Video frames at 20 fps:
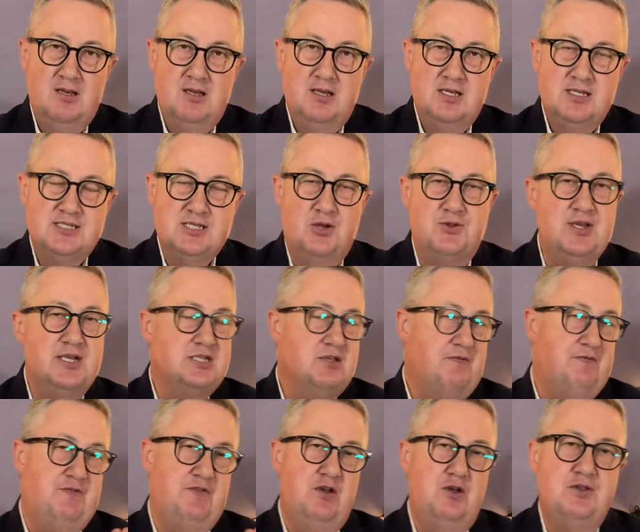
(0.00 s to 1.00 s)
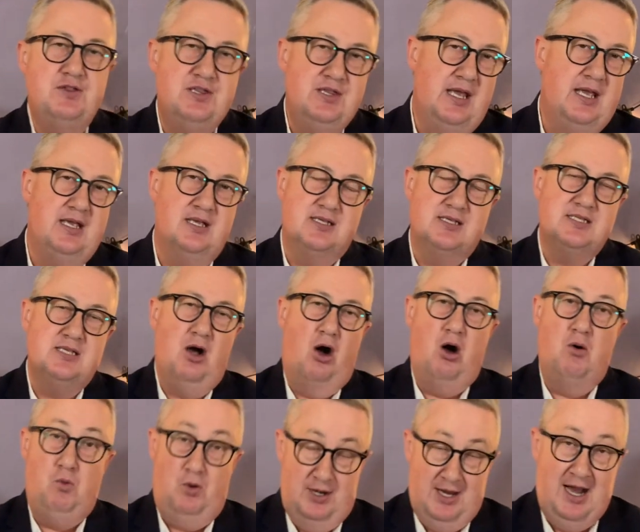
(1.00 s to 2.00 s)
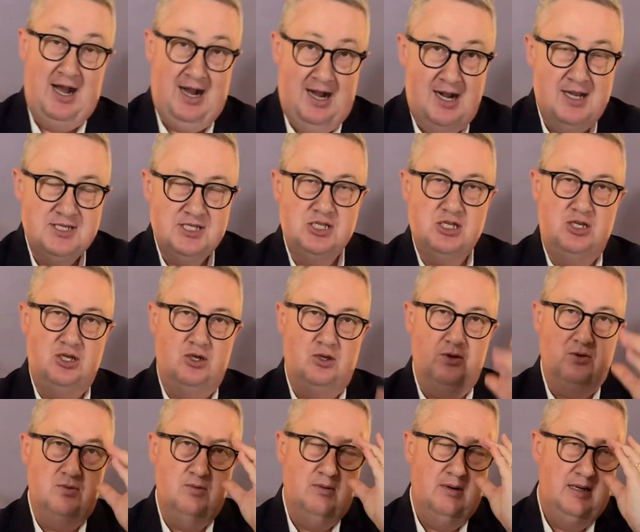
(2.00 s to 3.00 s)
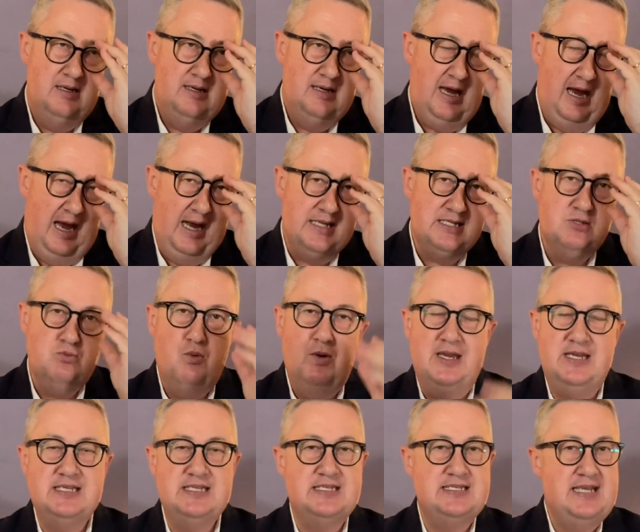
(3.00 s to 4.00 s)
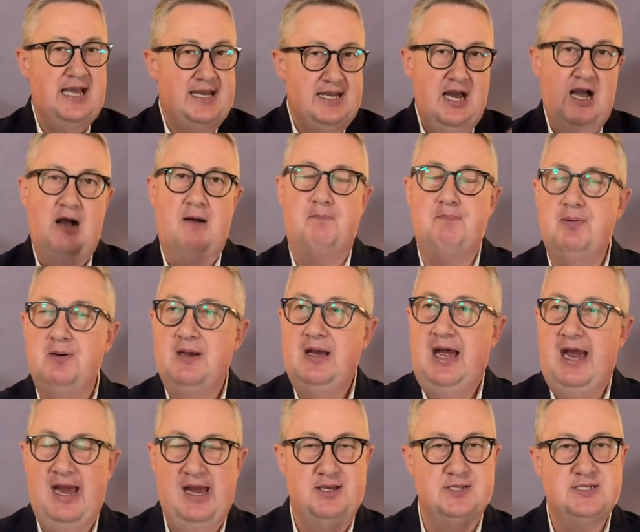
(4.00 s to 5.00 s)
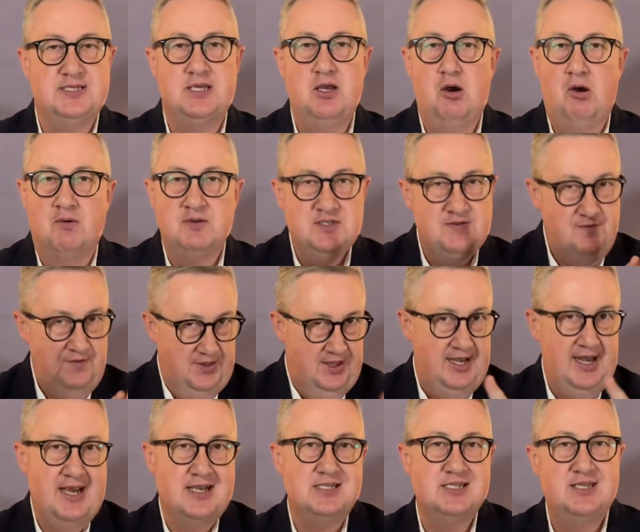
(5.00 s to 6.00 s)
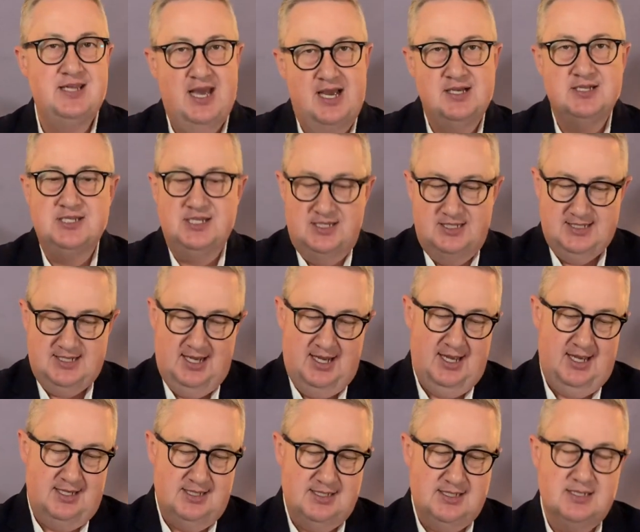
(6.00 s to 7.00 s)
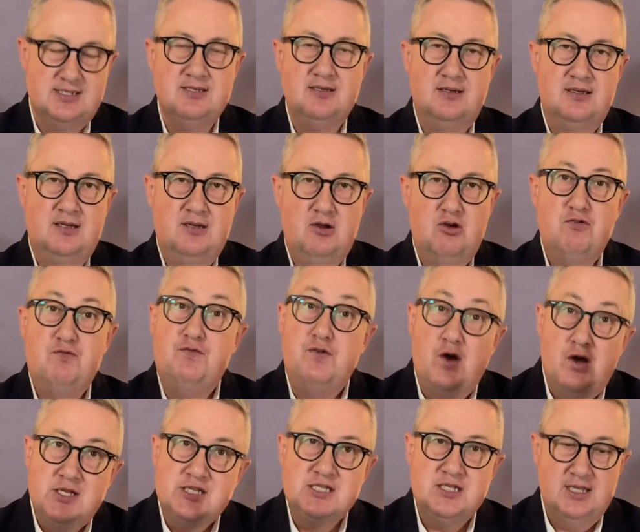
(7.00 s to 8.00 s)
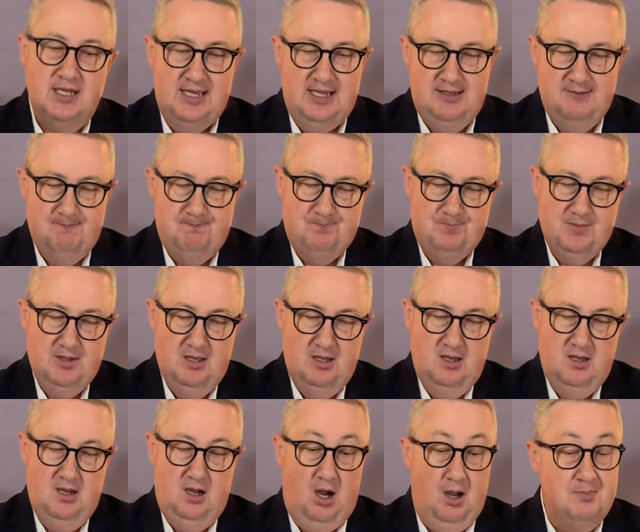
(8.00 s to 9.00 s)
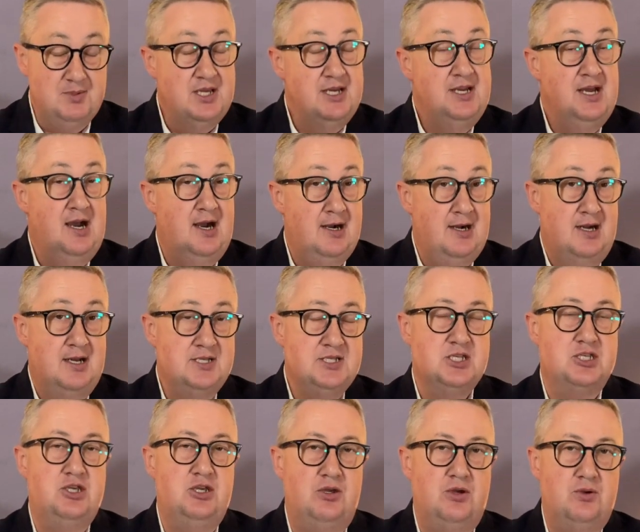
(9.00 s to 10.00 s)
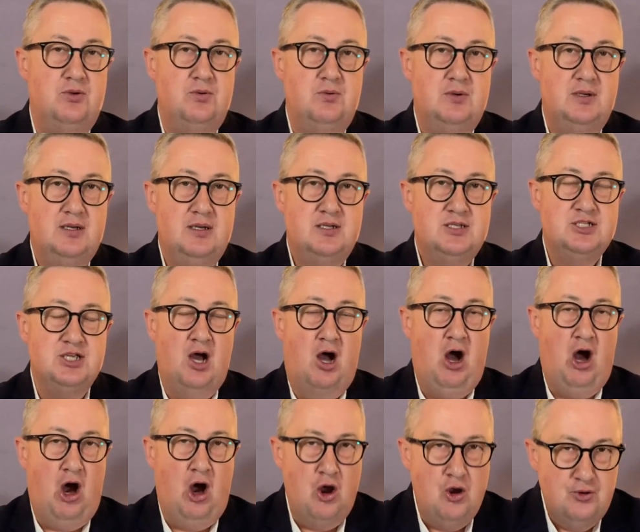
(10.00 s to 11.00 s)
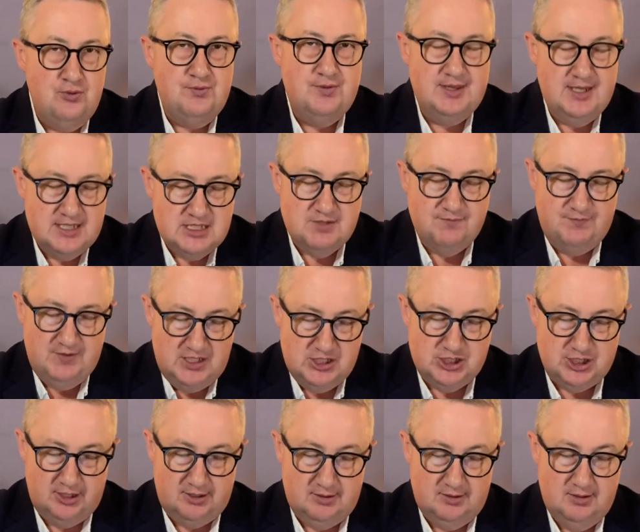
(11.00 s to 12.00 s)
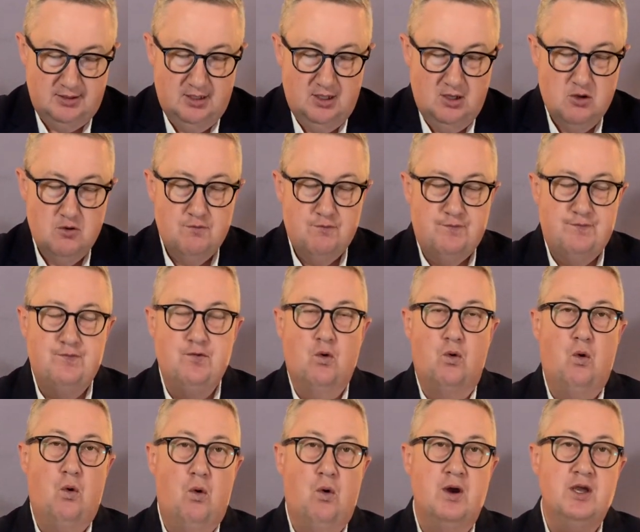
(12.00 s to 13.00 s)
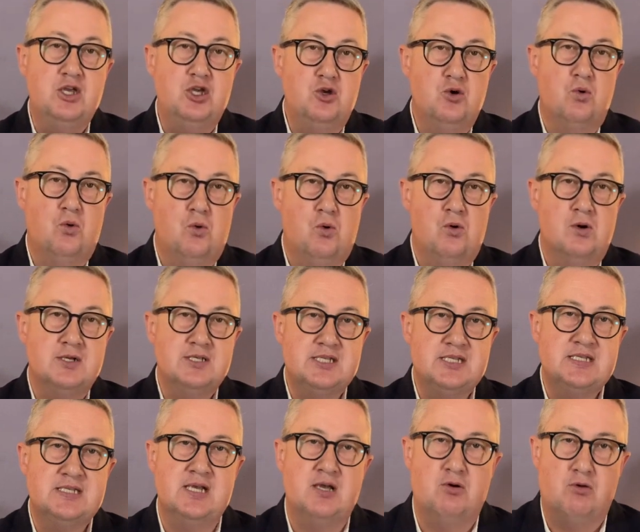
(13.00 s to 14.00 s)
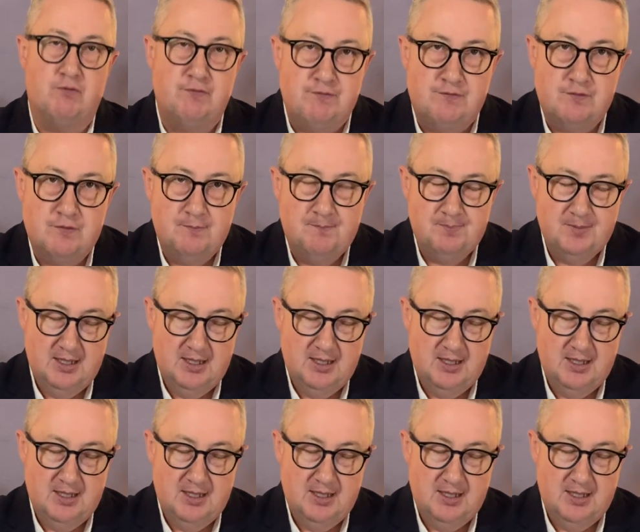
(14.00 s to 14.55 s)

So there's a few things I want to ask you as we set up ourselves for the next 1,000 days. Firstly, I'm going to ask you to own this vision for yourself.